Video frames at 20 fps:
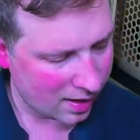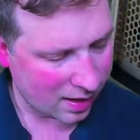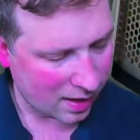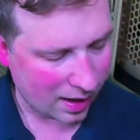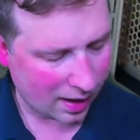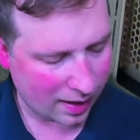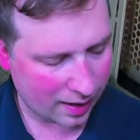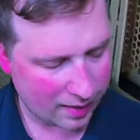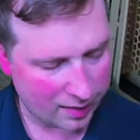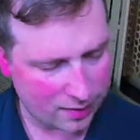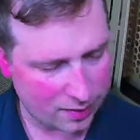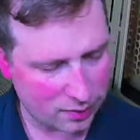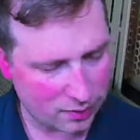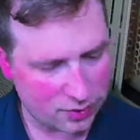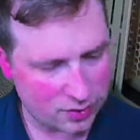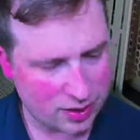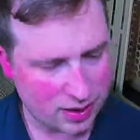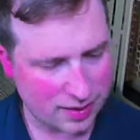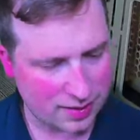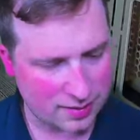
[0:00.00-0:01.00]
I don't know
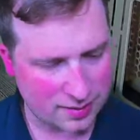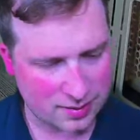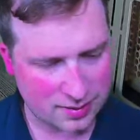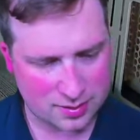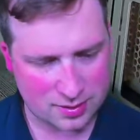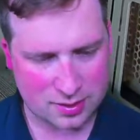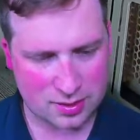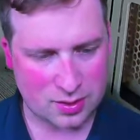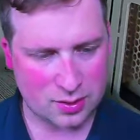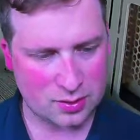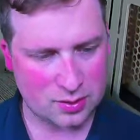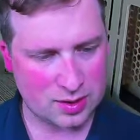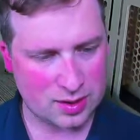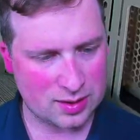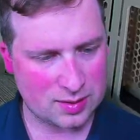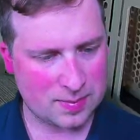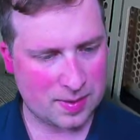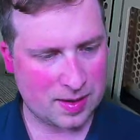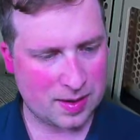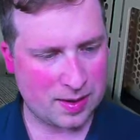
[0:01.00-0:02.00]
Jay Two
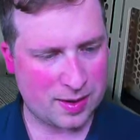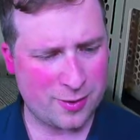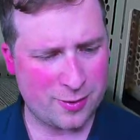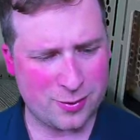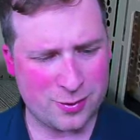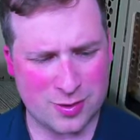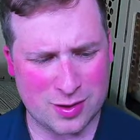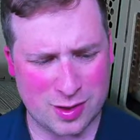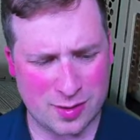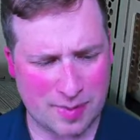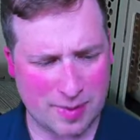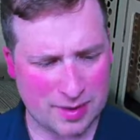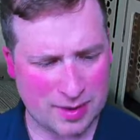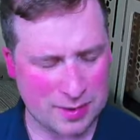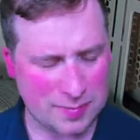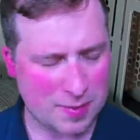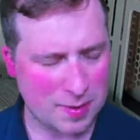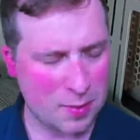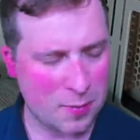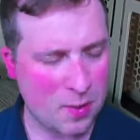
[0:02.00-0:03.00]
Cents made a huge deal about this,
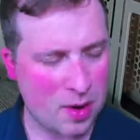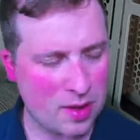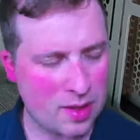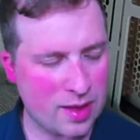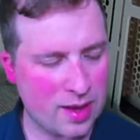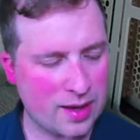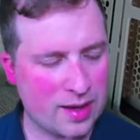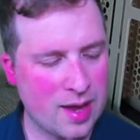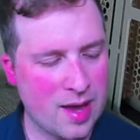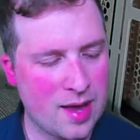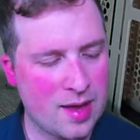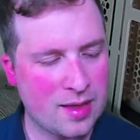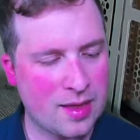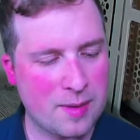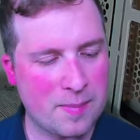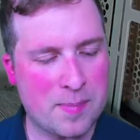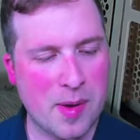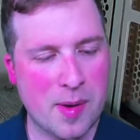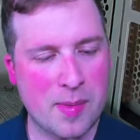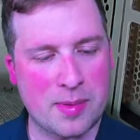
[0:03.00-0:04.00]
but you want like
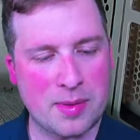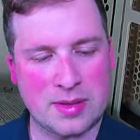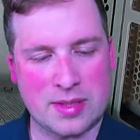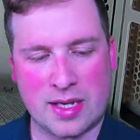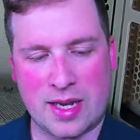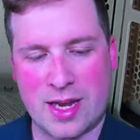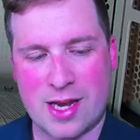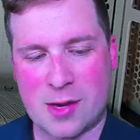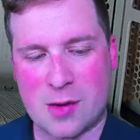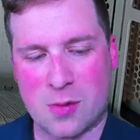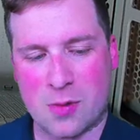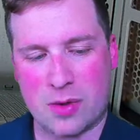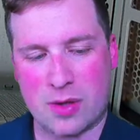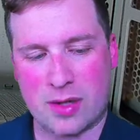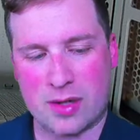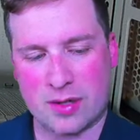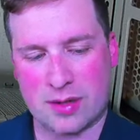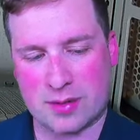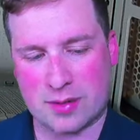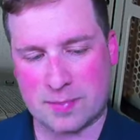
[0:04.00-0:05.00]
the bubbles equally
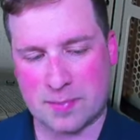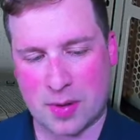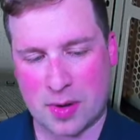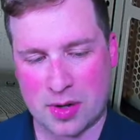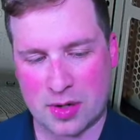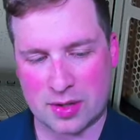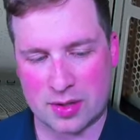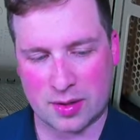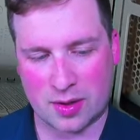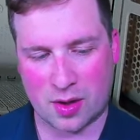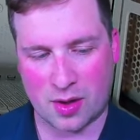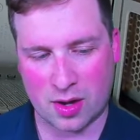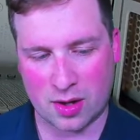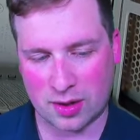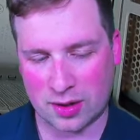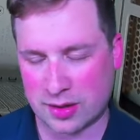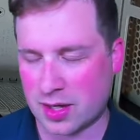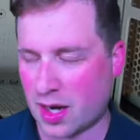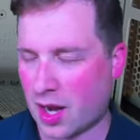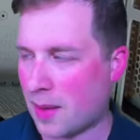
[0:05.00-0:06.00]
dispersed along
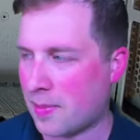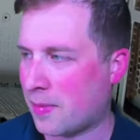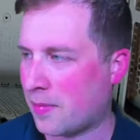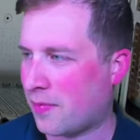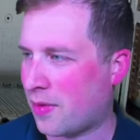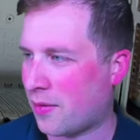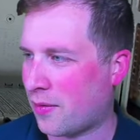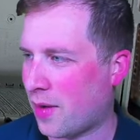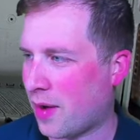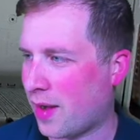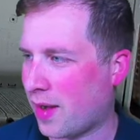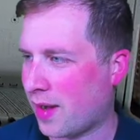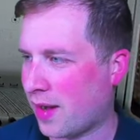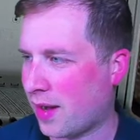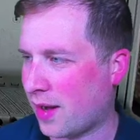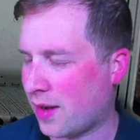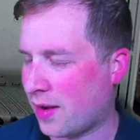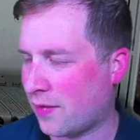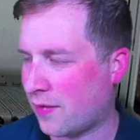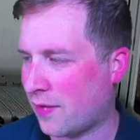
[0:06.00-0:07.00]
the top of the
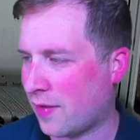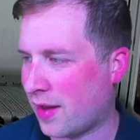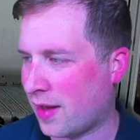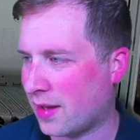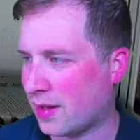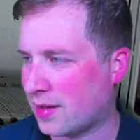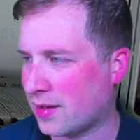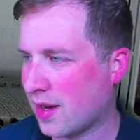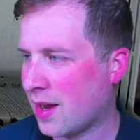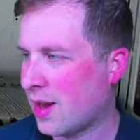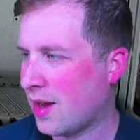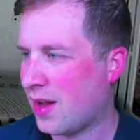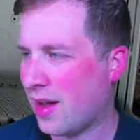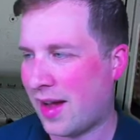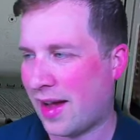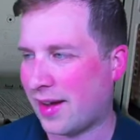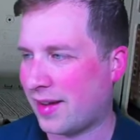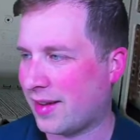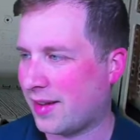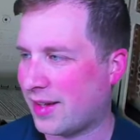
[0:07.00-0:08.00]
radiator fans.
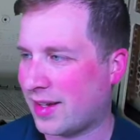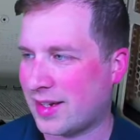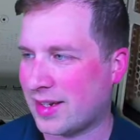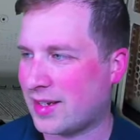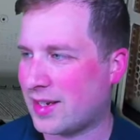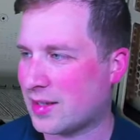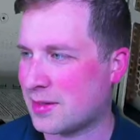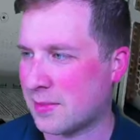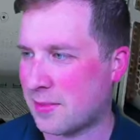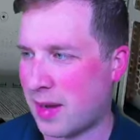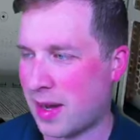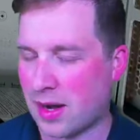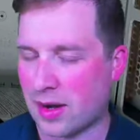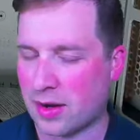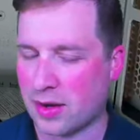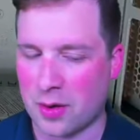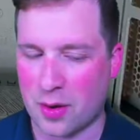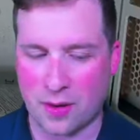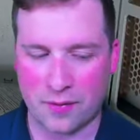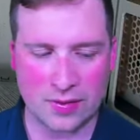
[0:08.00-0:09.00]
I, like it doesn't matter.
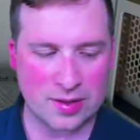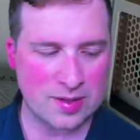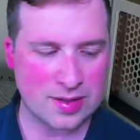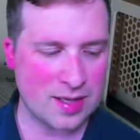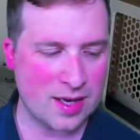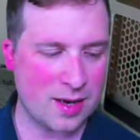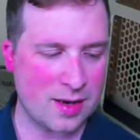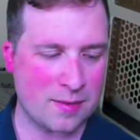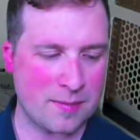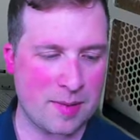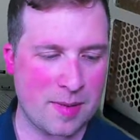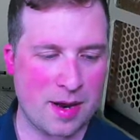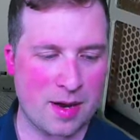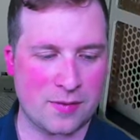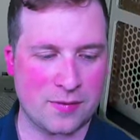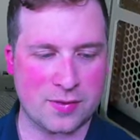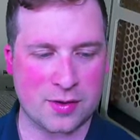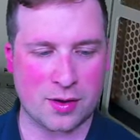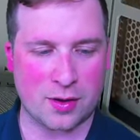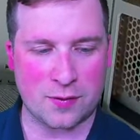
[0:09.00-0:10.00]
You have the same amount
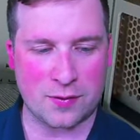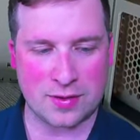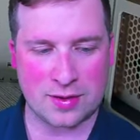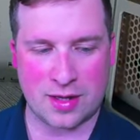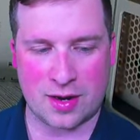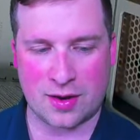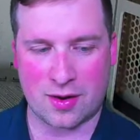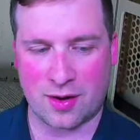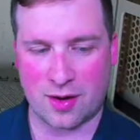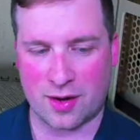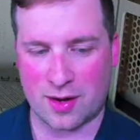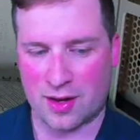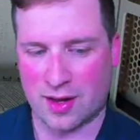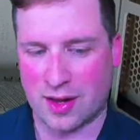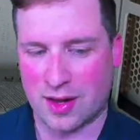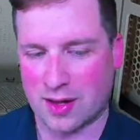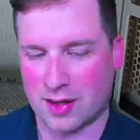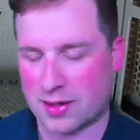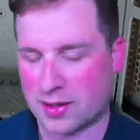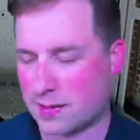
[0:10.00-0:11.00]
of surface area
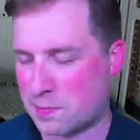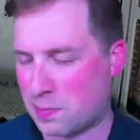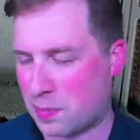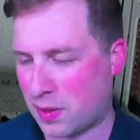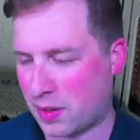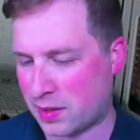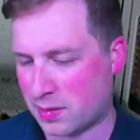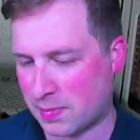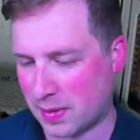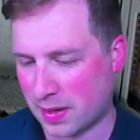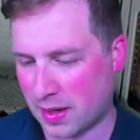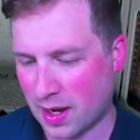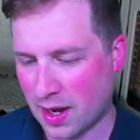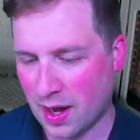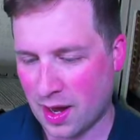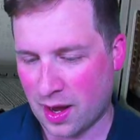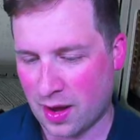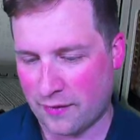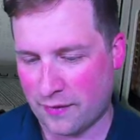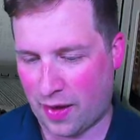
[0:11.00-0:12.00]
displacement
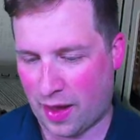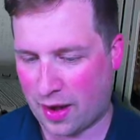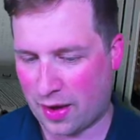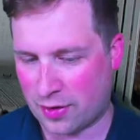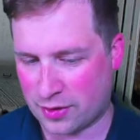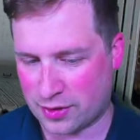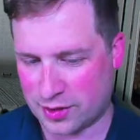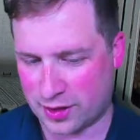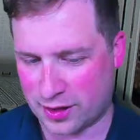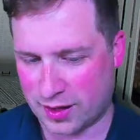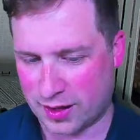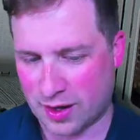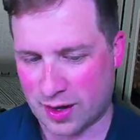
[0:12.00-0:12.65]
of energy,